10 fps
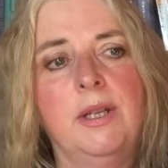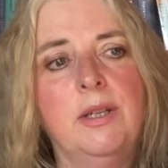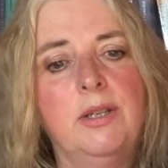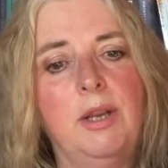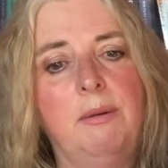
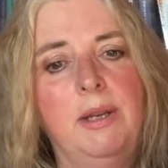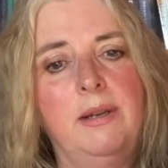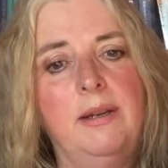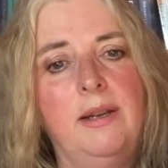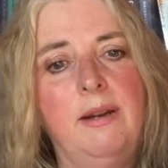So it
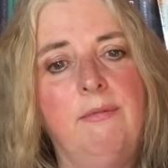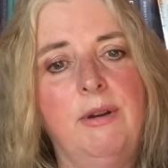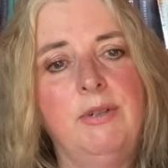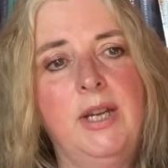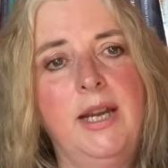
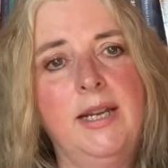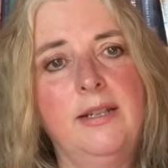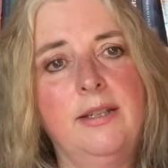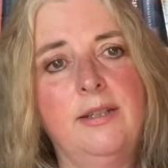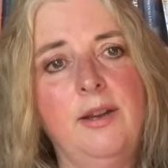
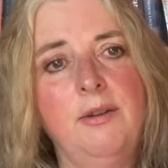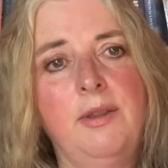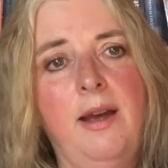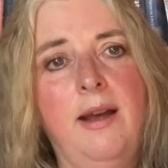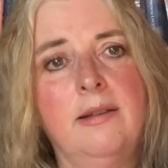rotates so
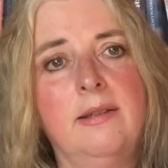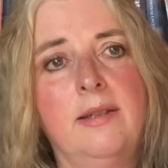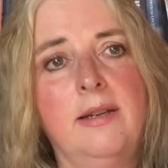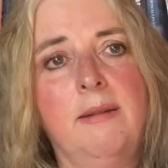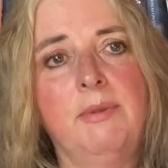that
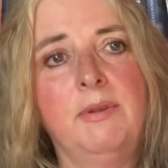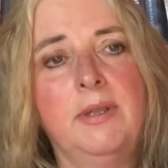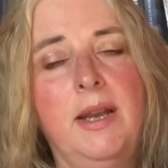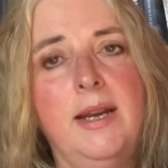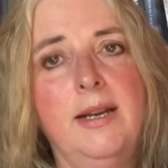Saddam
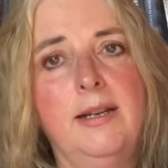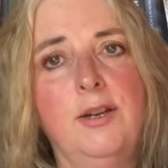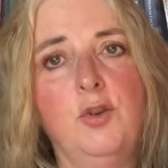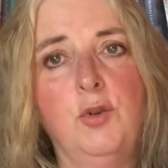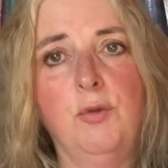Hussein can
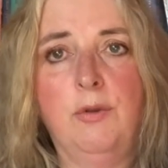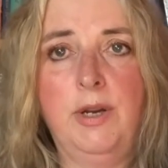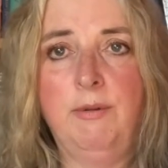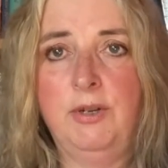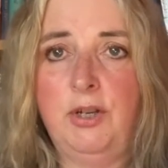
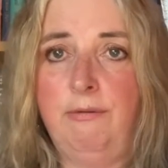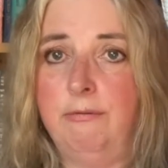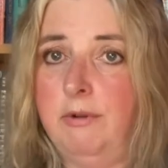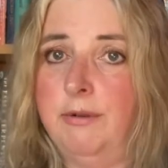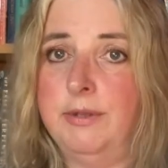enjoy whichever
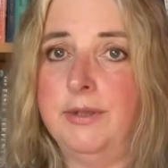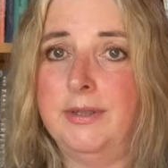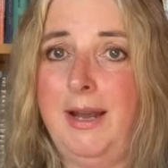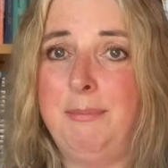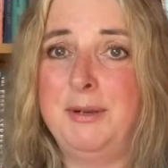
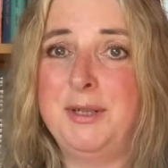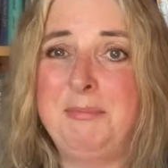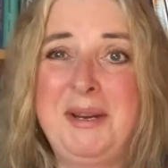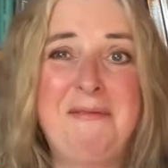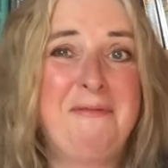roses happen to
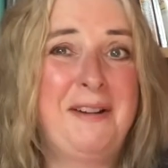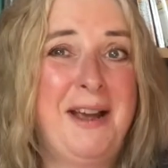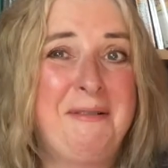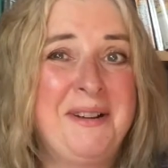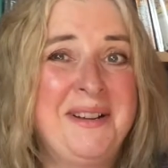be in
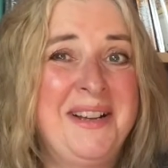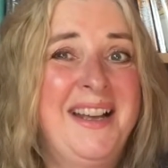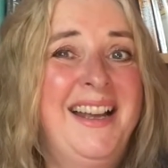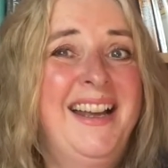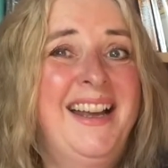flower.
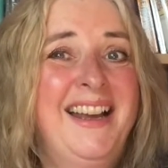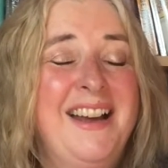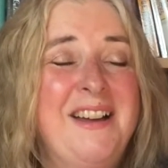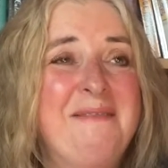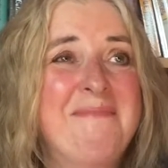
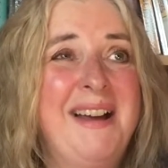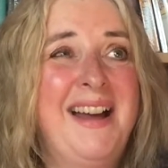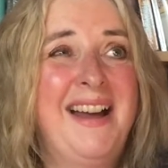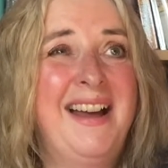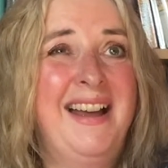And
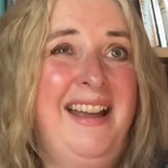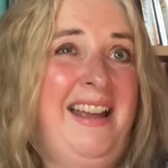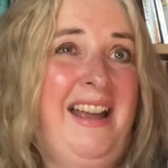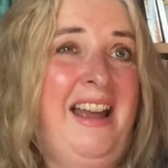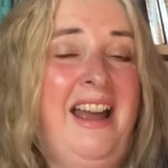
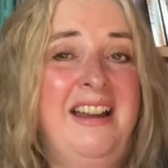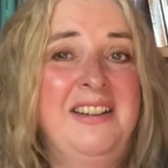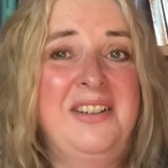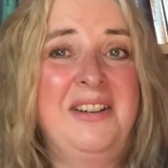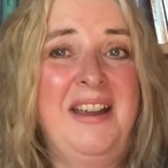
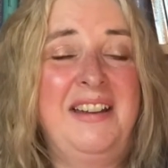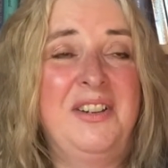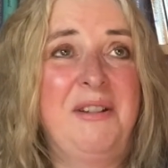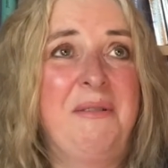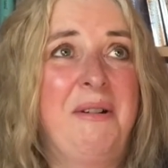
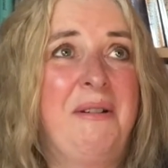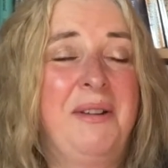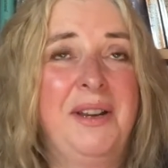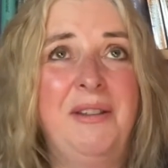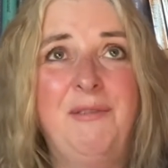there are,
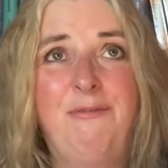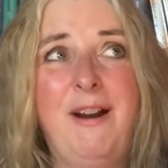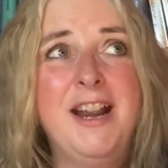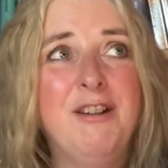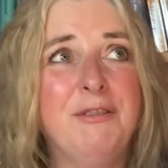you know, the
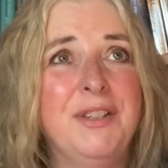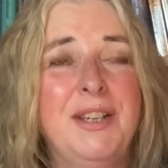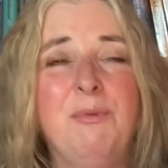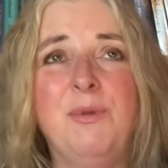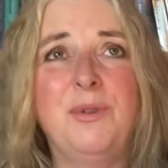fragrance,
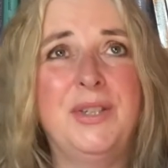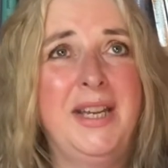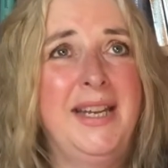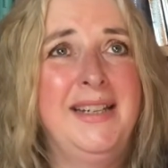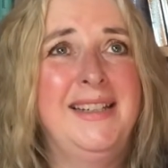he walks
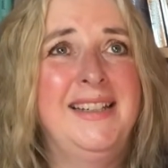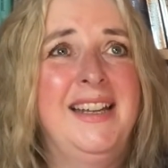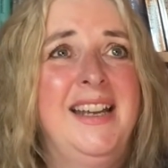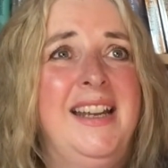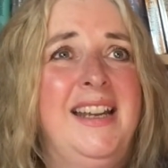in and
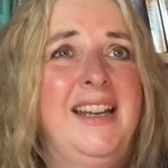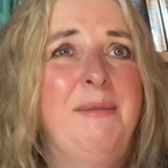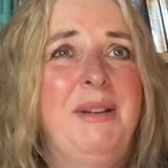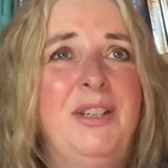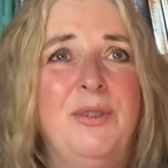
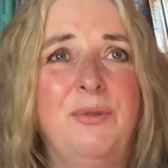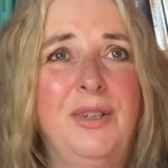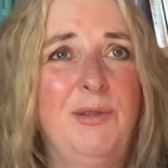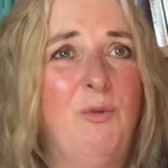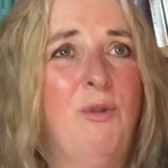amidst all
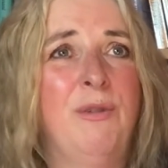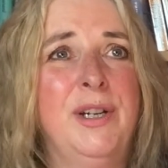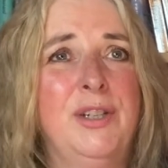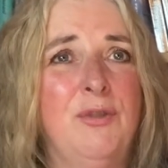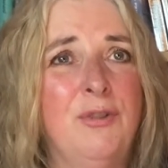this war and
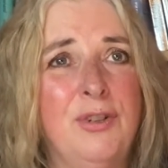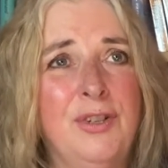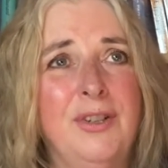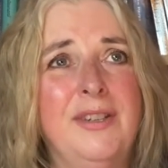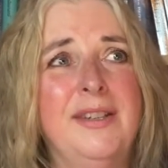
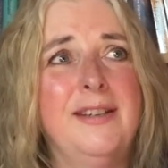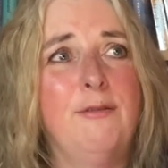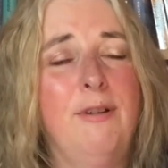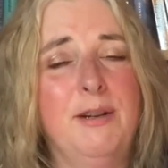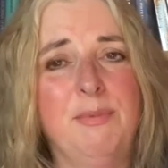destruction, there's this
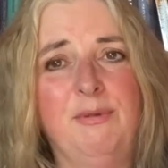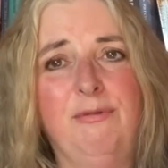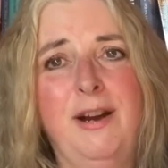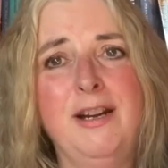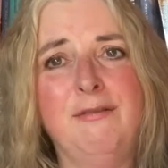incredible
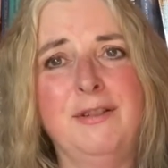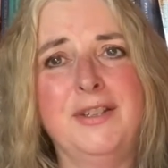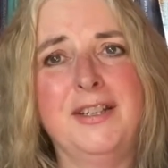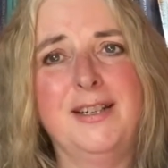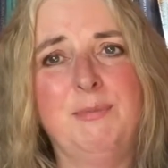
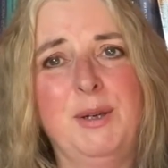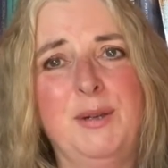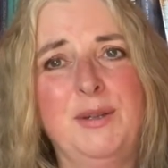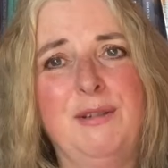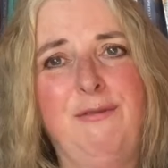fragrance, and it's
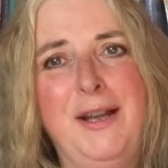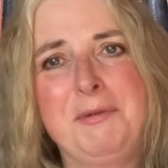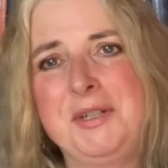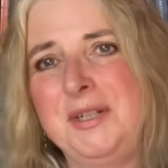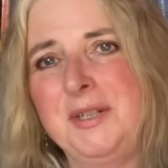because the
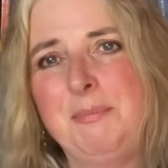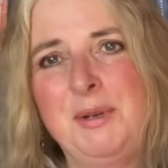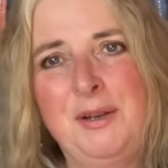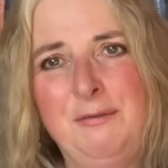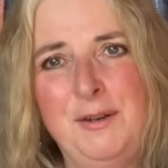fountains are
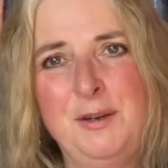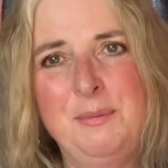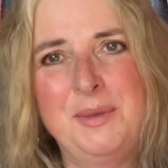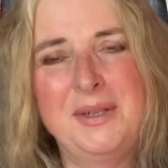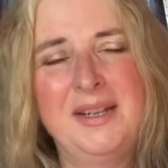
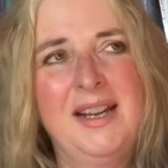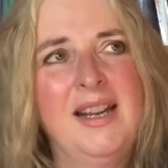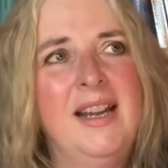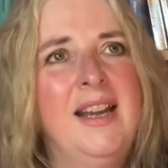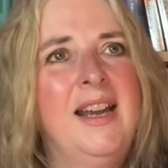perfumed.
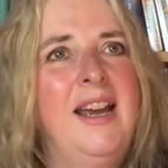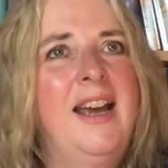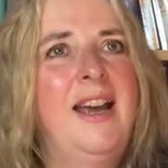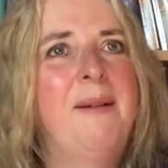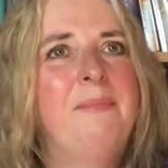
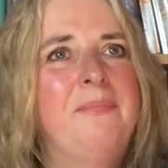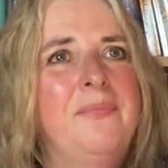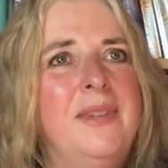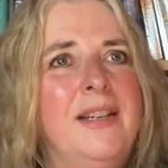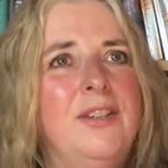
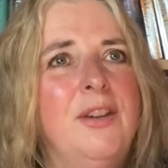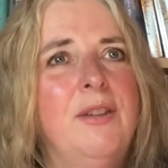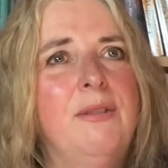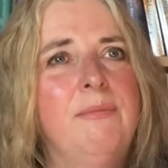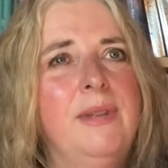So
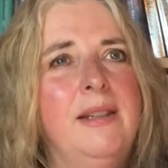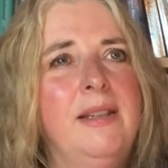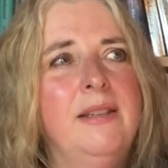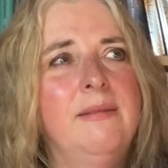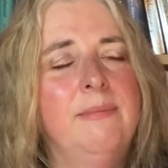that
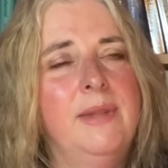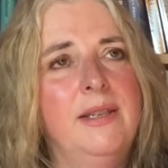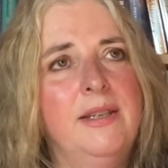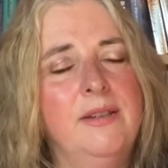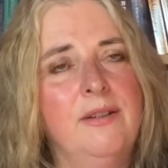this
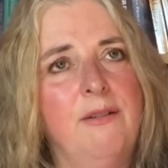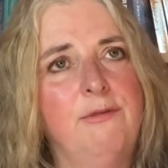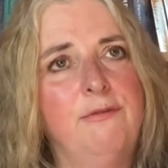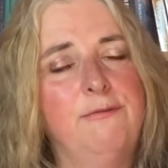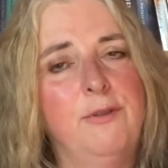is a
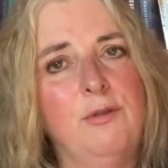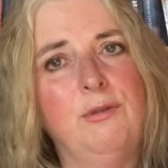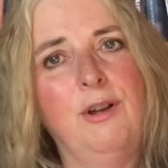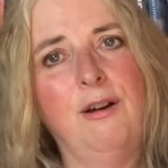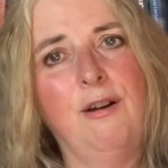novel
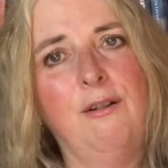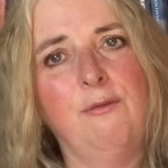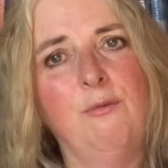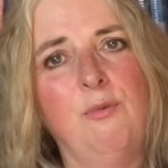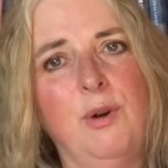full of
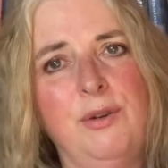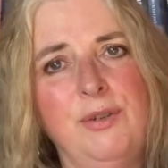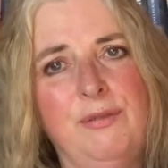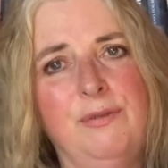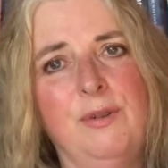
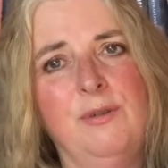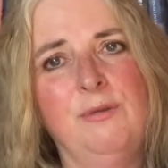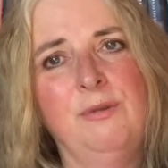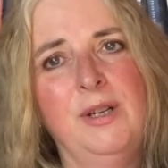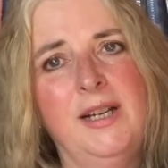wonderful